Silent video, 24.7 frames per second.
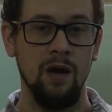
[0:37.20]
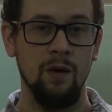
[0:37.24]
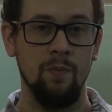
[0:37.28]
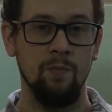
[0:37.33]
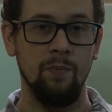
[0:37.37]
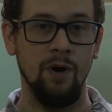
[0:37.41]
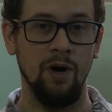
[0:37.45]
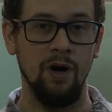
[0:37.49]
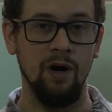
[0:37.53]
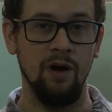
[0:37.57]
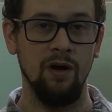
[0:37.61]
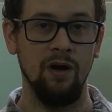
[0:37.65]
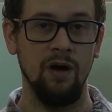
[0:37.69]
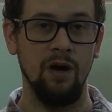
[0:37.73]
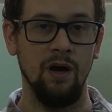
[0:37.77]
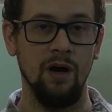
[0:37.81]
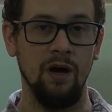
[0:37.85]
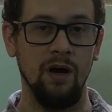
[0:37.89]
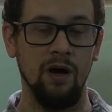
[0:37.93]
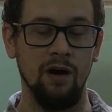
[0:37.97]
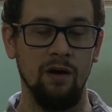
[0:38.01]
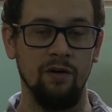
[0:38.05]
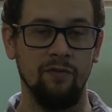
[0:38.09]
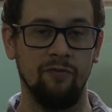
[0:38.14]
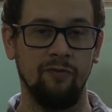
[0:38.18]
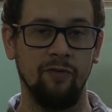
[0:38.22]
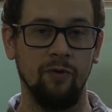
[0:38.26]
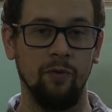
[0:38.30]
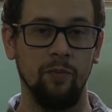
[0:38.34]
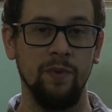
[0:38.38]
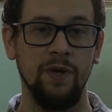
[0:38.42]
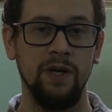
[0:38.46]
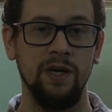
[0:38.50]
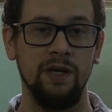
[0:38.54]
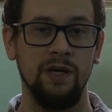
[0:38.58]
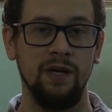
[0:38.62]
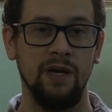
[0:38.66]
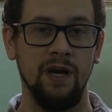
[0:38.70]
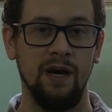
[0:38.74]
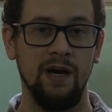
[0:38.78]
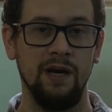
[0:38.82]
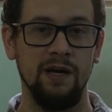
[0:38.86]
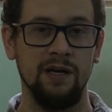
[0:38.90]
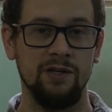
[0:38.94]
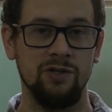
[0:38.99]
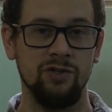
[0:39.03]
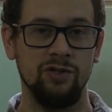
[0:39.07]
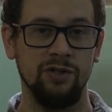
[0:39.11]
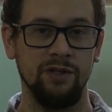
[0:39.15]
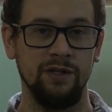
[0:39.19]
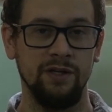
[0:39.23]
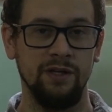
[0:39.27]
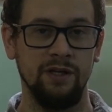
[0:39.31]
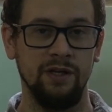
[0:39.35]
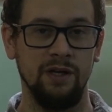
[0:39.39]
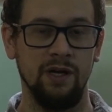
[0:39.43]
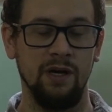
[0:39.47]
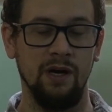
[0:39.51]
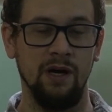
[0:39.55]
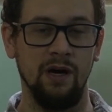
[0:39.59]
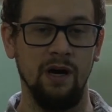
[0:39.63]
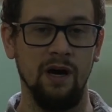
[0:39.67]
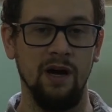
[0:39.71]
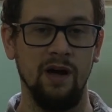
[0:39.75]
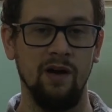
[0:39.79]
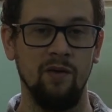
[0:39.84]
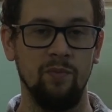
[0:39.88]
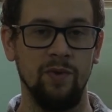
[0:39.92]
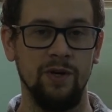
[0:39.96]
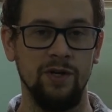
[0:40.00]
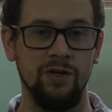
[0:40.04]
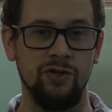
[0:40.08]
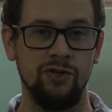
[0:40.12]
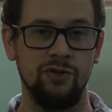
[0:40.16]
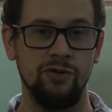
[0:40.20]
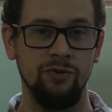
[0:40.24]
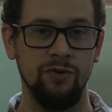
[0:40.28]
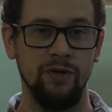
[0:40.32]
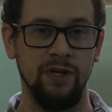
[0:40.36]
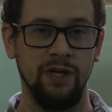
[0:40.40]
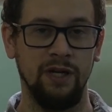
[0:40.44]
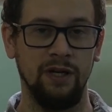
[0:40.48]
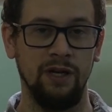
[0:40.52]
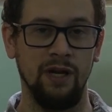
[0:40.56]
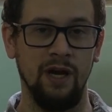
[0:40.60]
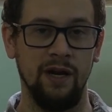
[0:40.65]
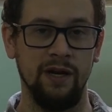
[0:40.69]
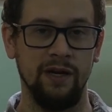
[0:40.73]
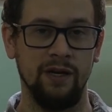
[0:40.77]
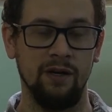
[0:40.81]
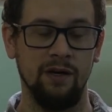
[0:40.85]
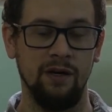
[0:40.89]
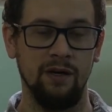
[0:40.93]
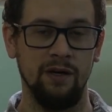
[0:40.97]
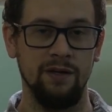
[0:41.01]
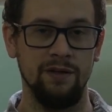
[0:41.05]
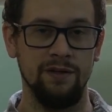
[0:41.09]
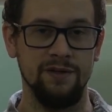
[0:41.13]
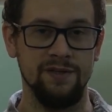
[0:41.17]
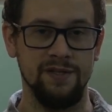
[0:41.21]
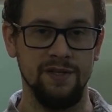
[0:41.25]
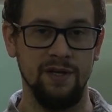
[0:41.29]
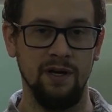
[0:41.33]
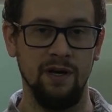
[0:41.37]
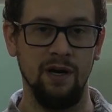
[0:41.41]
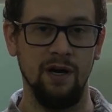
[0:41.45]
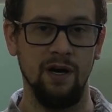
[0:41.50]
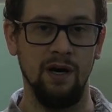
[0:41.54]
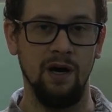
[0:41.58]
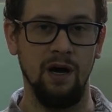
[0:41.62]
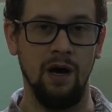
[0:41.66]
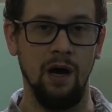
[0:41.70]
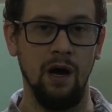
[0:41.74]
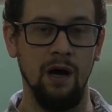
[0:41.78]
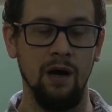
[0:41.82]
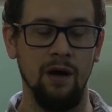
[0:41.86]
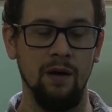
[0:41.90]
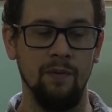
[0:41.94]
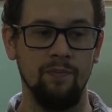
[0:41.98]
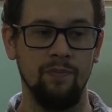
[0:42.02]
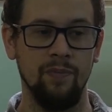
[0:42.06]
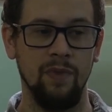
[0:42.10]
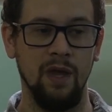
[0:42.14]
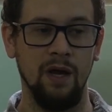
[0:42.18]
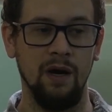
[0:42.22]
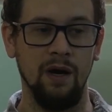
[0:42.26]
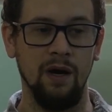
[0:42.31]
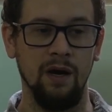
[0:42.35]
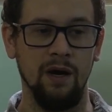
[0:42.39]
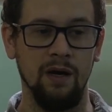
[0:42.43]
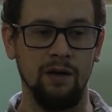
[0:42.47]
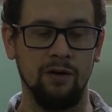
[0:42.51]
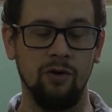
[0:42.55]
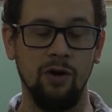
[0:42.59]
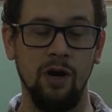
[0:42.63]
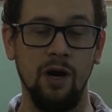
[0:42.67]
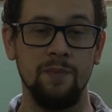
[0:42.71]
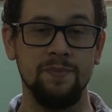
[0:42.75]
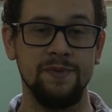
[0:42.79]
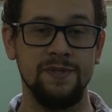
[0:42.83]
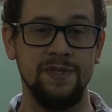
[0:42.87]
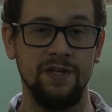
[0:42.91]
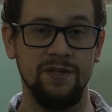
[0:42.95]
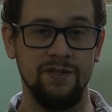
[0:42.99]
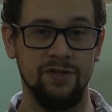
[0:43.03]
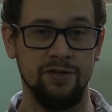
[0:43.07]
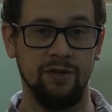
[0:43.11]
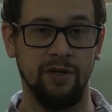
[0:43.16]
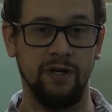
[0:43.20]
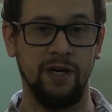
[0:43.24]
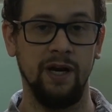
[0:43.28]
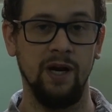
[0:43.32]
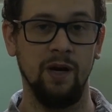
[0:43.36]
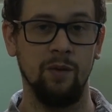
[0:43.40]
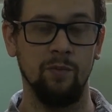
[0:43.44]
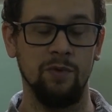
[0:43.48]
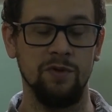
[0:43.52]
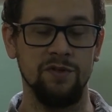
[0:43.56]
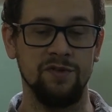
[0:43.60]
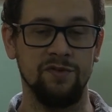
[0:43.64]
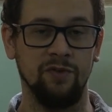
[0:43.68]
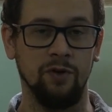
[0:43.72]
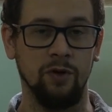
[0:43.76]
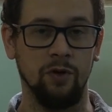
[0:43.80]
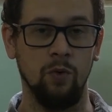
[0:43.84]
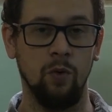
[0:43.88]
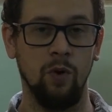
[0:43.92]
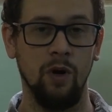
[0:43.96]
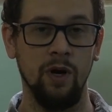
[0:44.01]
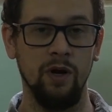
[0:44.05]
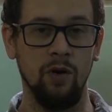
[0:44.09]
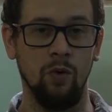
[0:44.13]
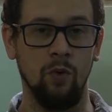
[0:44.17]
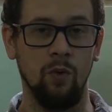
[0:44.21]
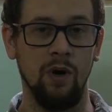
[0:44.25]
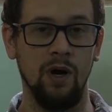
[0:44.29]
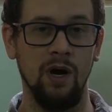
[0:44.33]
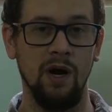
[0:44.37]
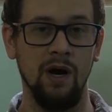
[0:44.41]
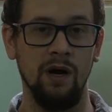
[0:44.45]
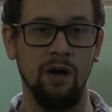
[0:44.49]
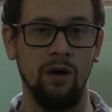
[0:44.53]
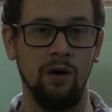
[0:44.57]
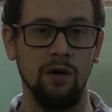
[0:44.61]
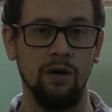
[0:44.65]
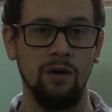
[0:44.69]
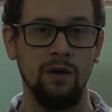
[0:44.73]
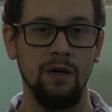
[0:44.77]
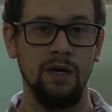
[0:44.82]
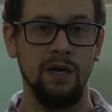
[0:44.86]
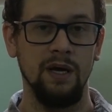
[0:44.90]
But for me, I actually have been shooting Nikon's crop sensor cameras for quite a while,